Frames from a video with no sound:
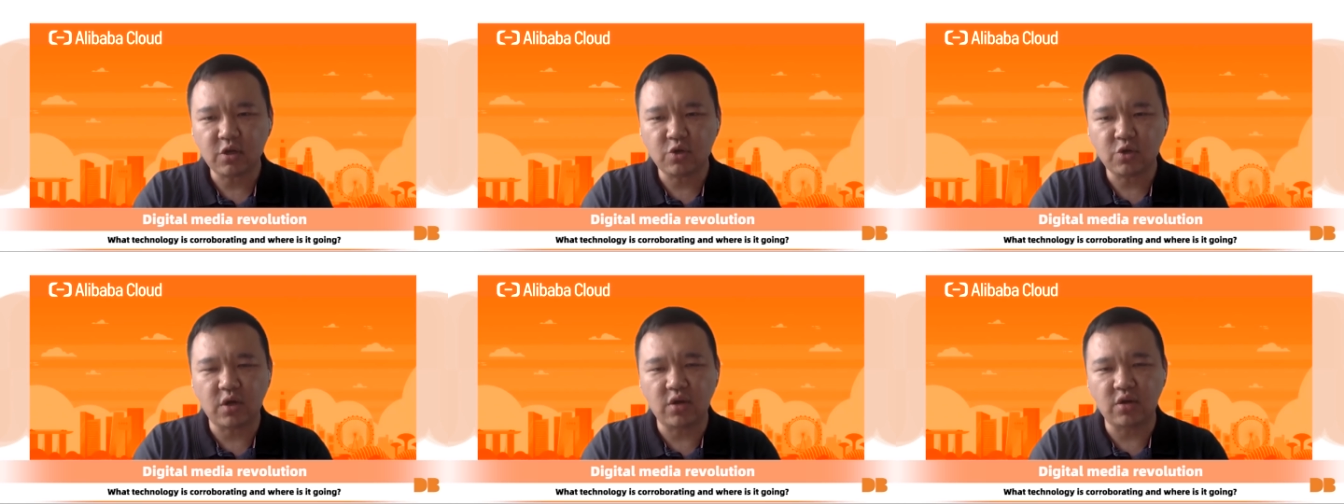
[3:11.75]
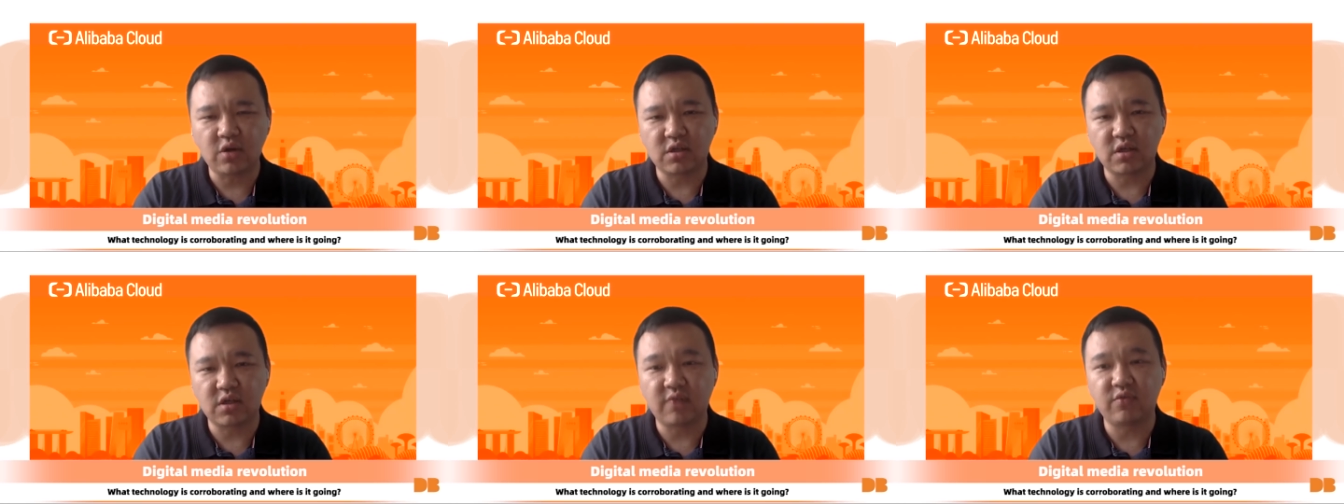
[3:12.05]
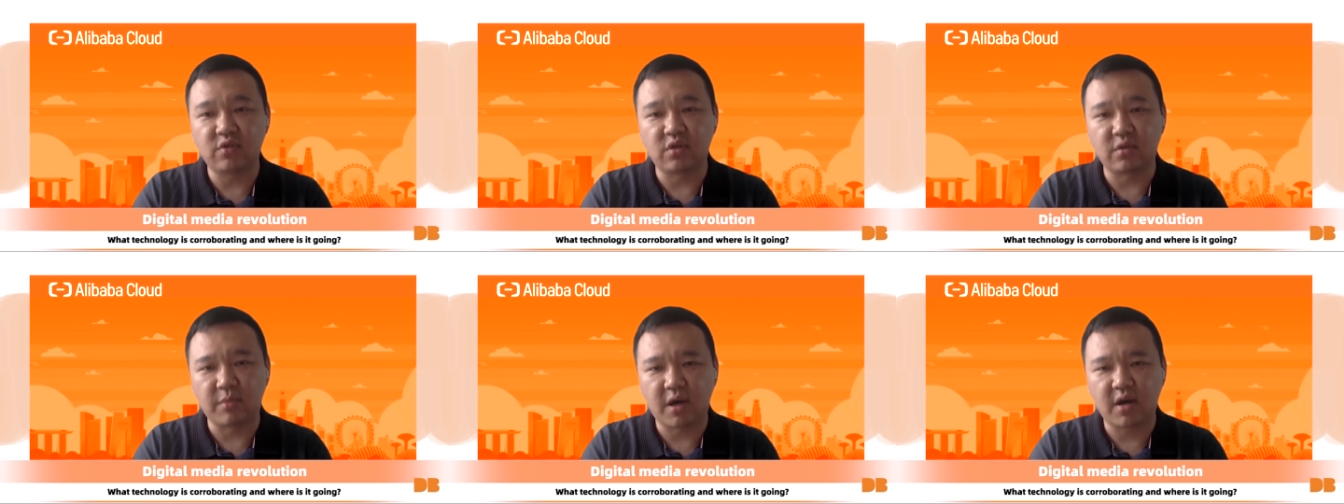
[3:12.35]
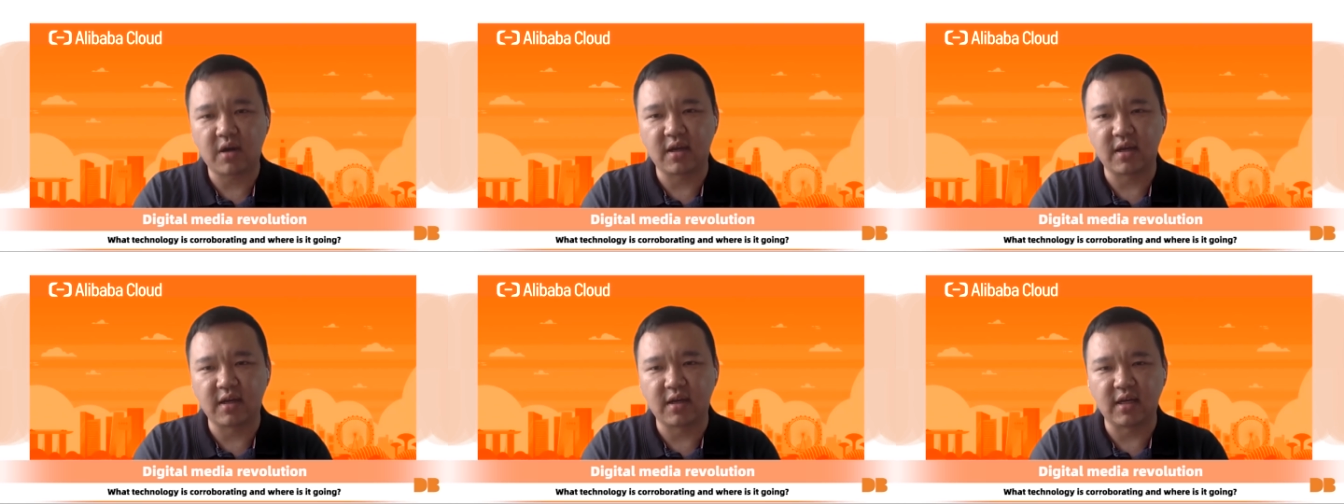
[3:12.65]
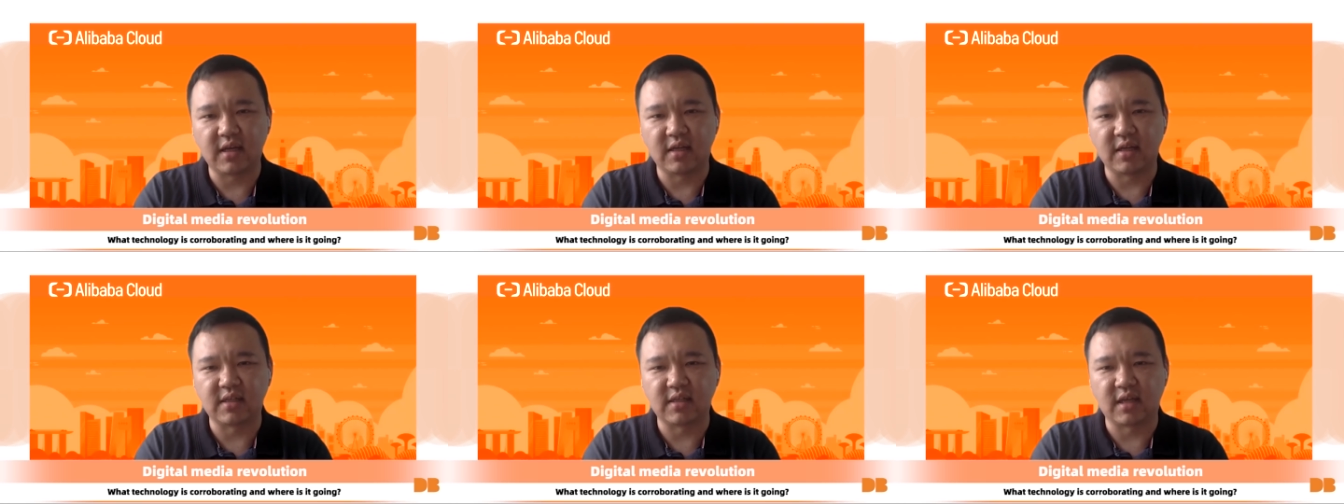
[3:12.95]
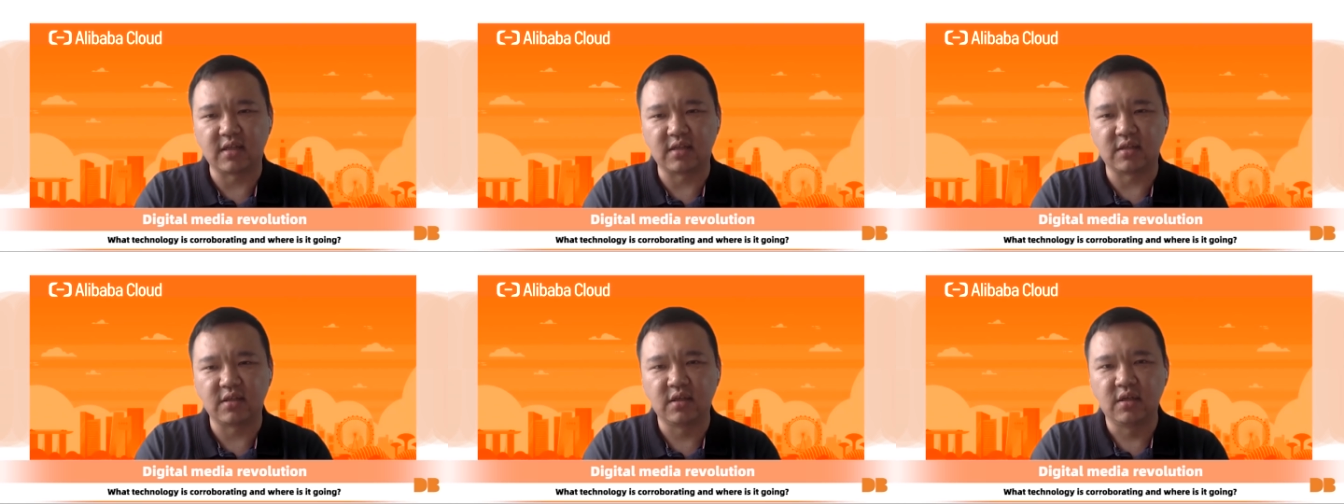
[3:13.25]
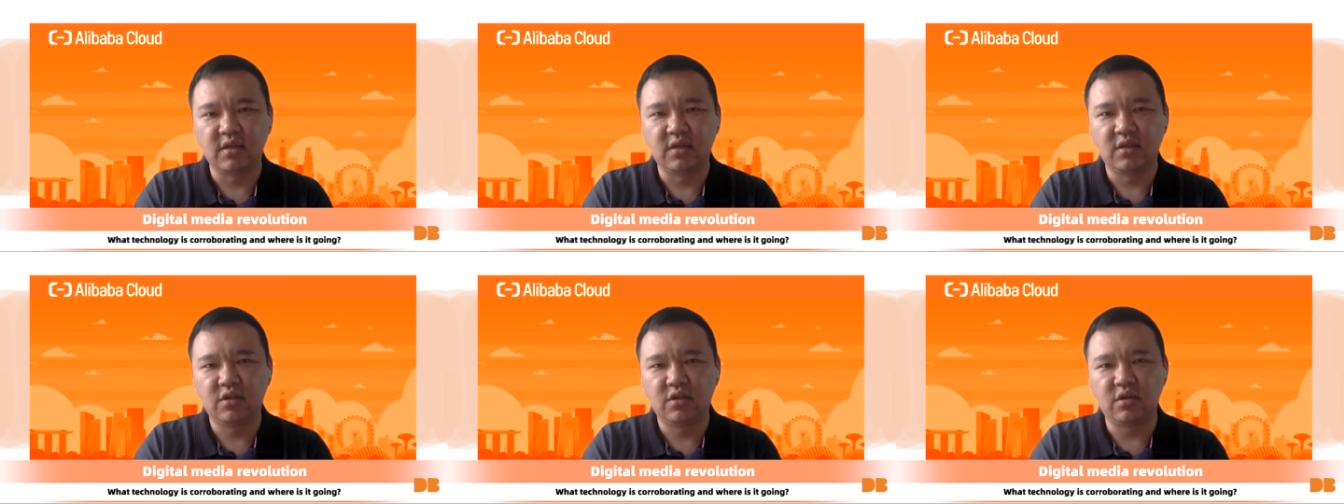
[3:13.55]
trying to serve to the market is that
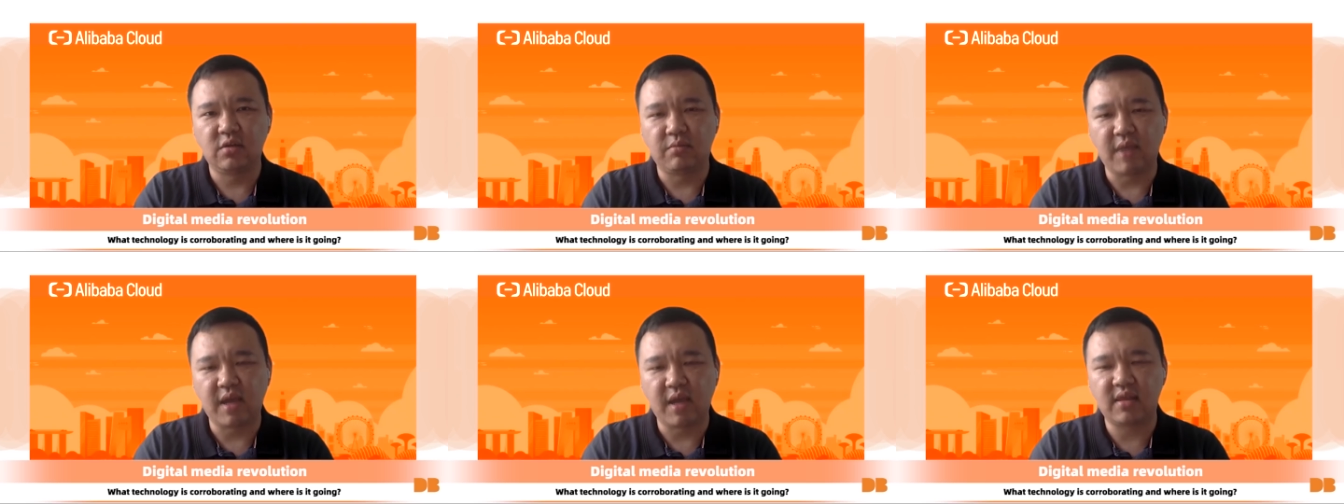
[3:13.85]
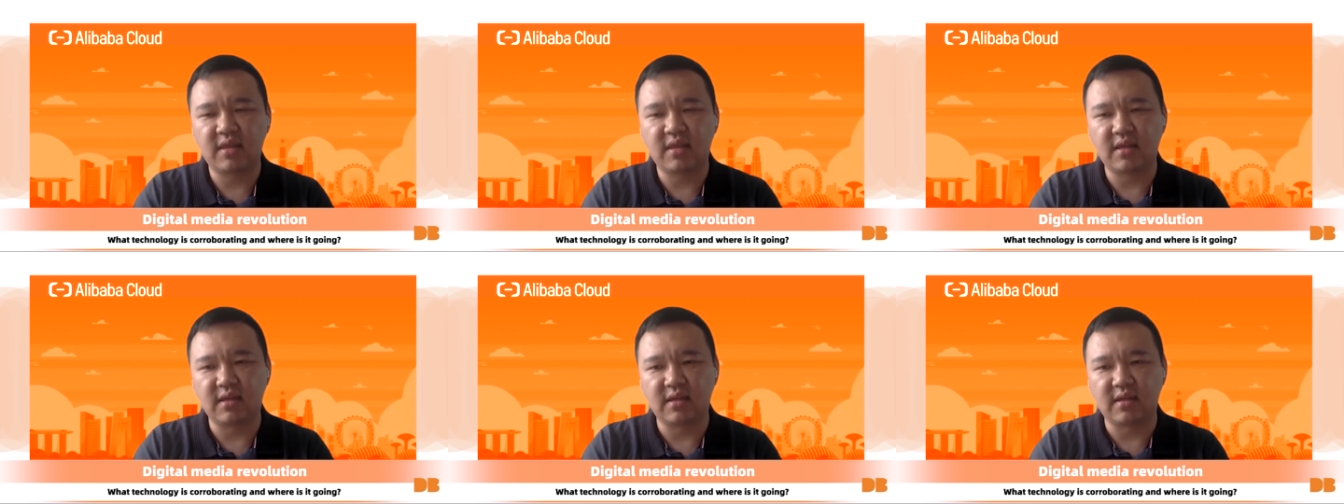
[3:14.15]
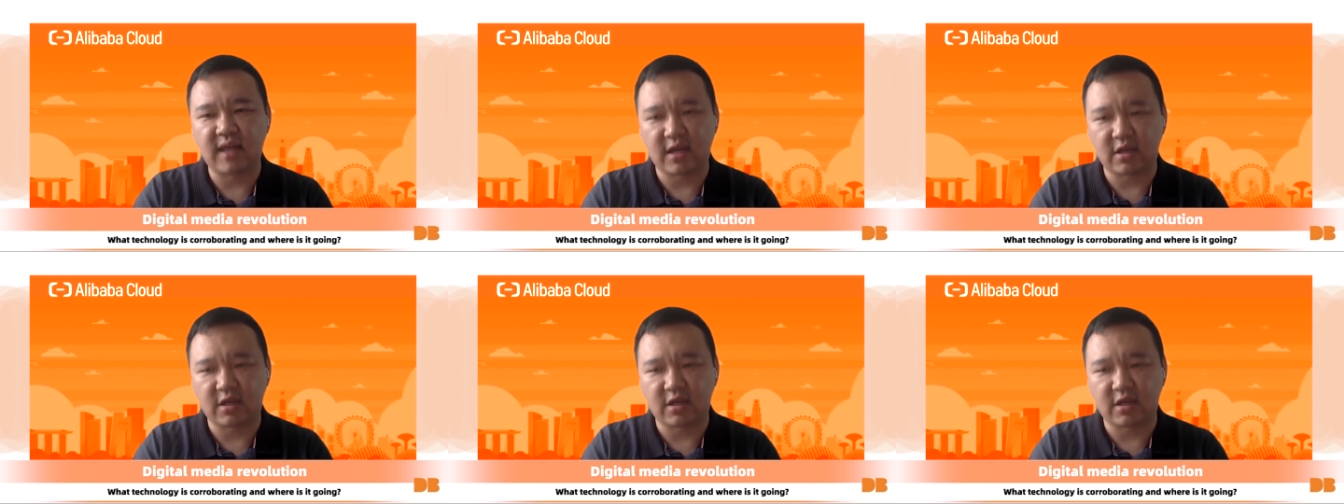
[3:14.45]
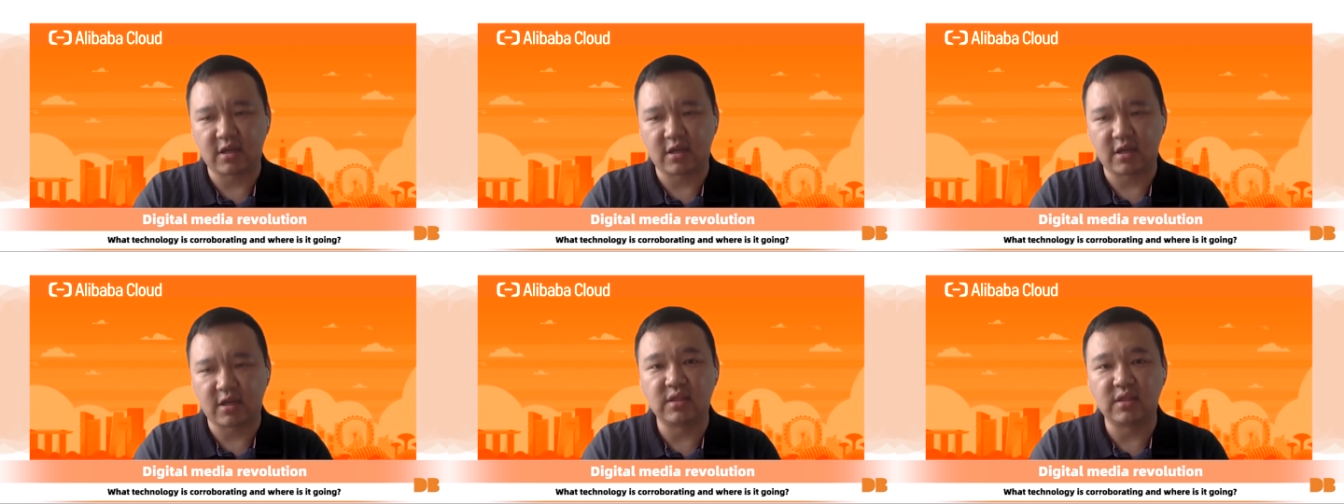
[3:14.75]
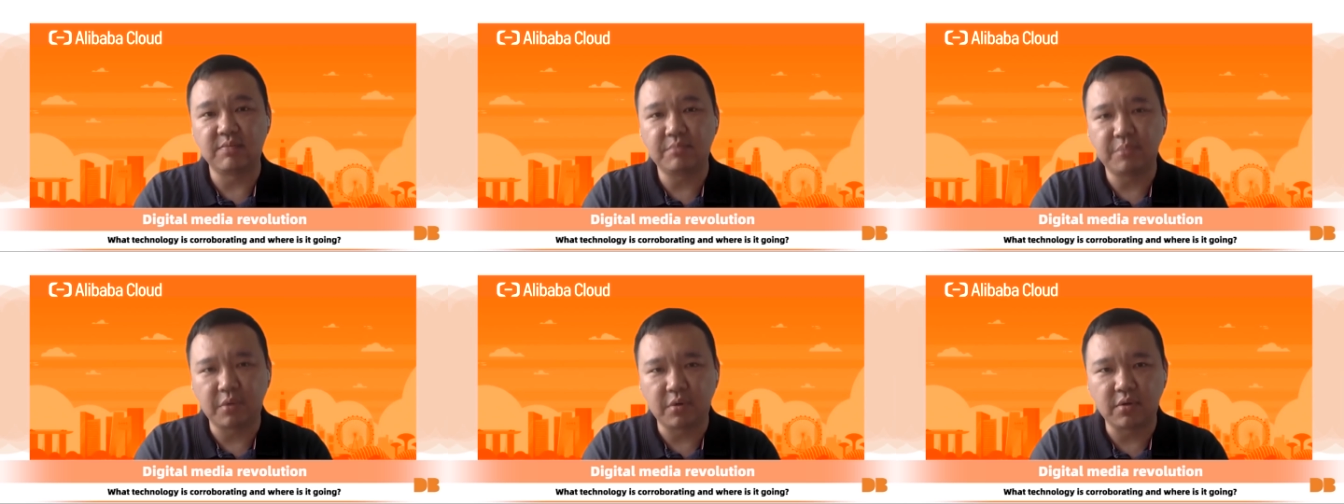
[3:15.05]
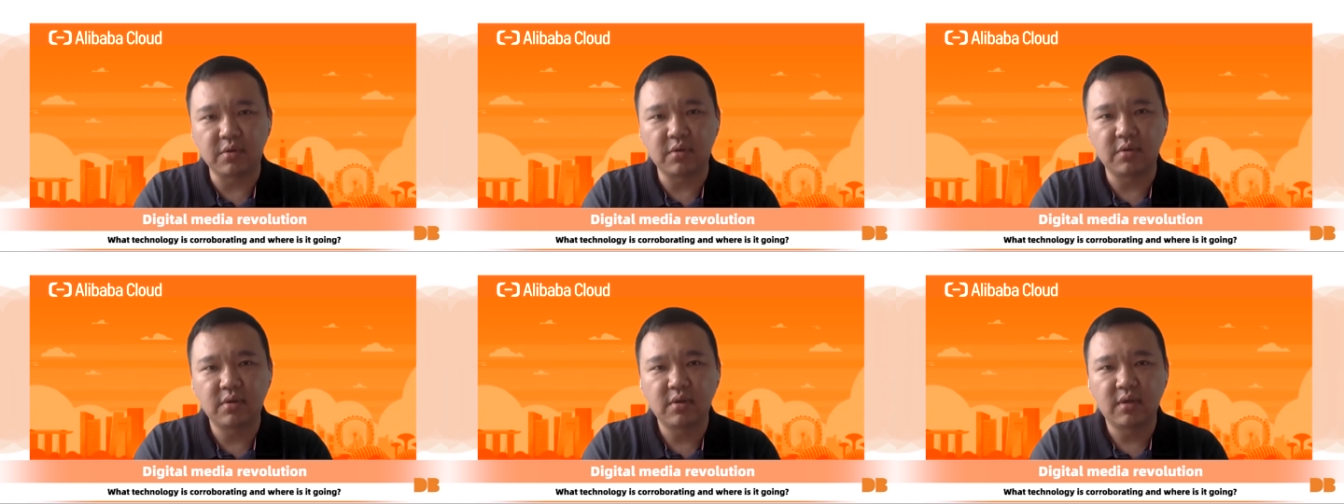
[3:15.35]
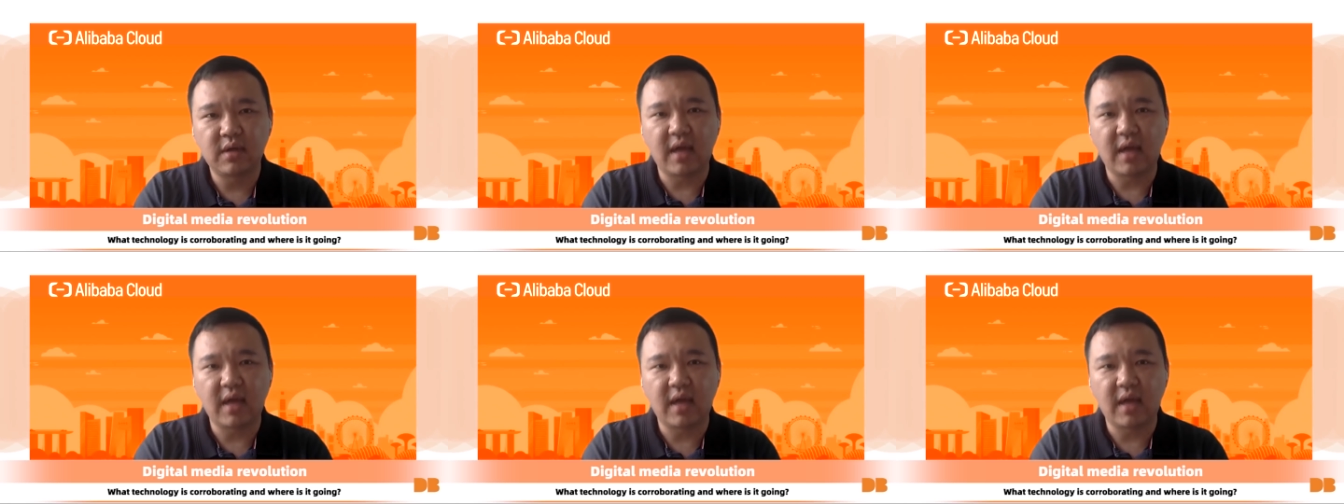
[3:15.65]
to make the technology simple,